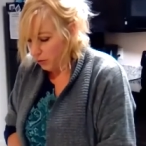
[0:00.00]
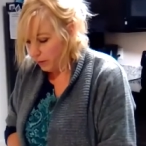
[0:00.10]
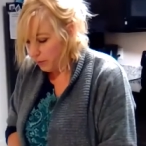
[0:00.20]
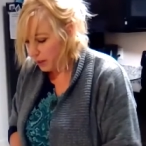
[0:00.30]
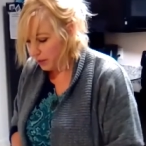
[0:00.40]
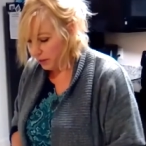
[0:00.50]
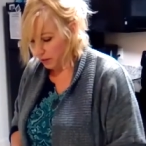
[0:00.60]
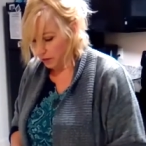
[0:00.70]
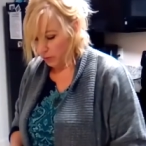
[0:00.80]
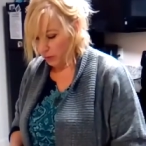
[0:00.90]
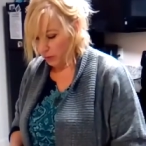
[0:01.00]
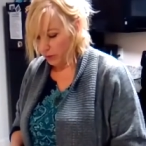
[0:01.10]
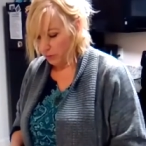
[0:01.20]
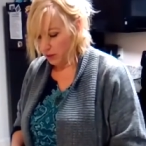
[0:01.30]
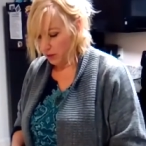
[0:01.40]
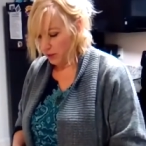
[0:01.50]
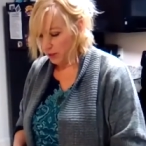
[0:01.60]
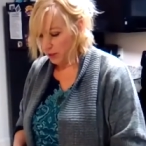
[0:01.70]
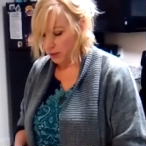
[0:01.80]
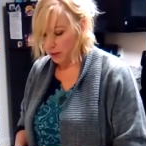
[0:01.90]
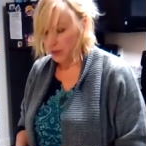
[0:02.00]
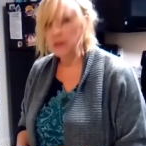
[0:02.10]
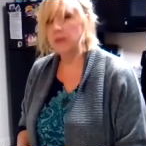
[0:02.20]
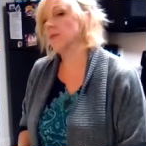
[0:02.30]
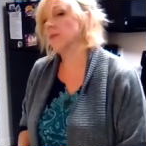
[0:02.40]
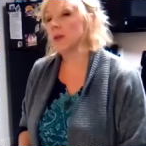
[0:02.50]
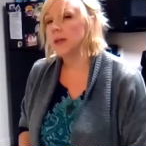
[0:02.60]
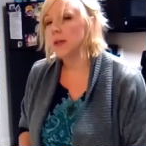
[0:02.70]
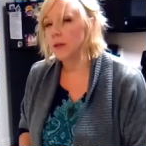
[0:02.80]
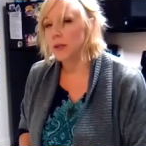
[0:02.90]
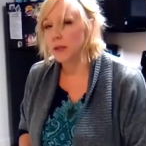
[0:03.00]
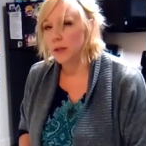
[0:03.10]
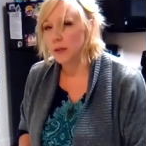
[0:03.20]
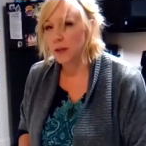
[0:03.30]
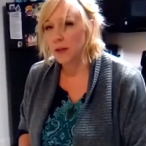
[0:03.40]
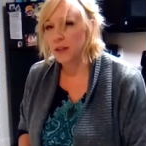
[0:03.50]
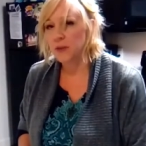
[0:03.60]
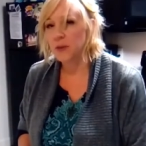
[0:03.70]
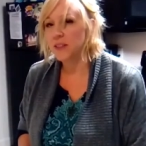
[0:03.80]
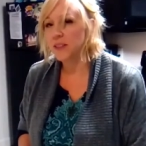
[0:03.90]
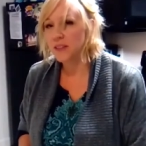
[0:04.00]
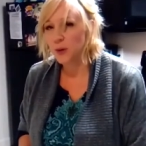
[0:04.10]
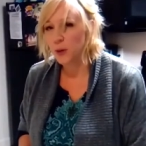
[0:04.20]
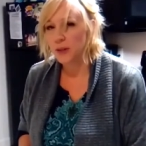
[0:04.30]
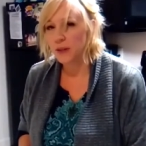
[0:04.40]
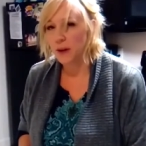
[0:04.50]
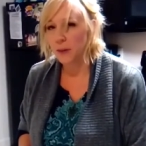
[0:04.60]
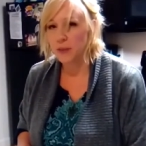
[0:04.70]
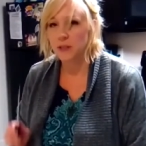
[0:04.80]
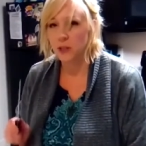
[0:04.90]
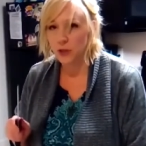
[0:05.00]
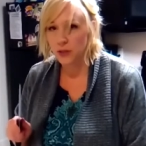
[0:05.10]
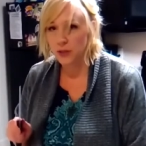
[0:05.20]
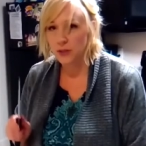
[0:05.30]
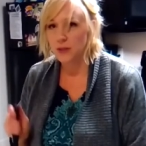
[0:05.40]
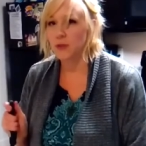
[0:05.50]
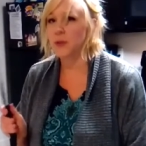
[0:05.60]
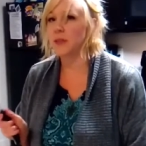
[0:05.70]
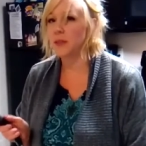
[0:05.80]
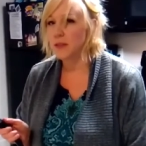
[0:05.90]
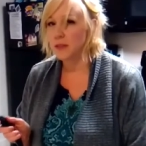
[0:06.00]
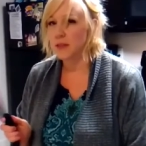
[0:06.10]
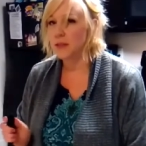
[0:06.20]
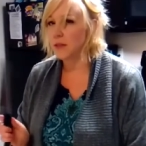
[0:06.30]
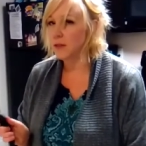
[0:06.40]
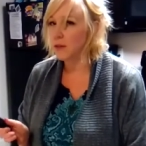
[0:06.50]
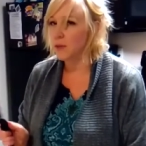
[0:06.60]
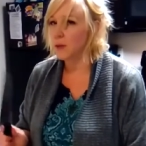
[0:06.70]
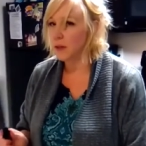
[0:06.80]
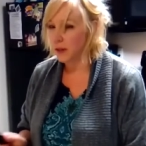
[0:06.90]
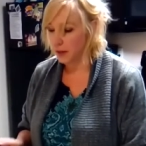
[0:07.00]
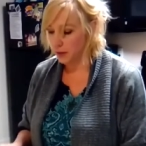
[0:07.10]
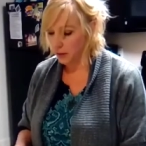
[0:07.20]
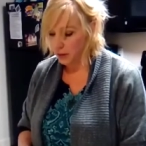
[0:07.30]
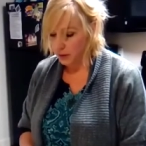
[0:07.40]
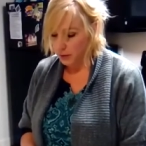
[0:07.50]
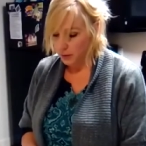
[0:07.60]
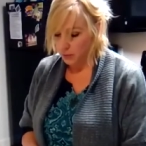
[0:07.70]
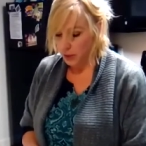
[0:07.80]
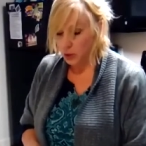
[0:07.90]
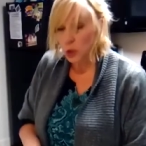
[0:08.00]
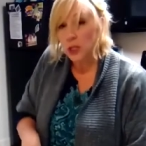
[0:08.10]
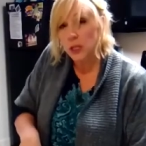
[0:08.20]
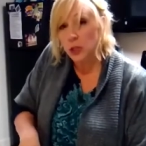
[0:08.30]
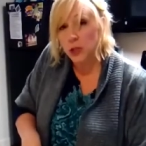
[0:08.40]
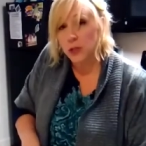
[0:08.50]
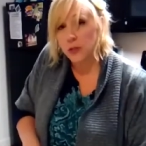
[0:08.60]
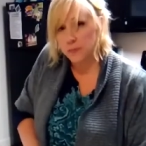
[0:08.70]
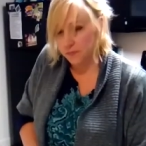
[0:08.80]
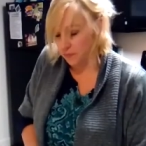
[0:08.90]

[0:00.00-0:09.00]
I made it not knowing what it was gonna taste like, and it's very earthy. And when I say earthy, I mean dirt. So it does taste a little bit like pickled dirt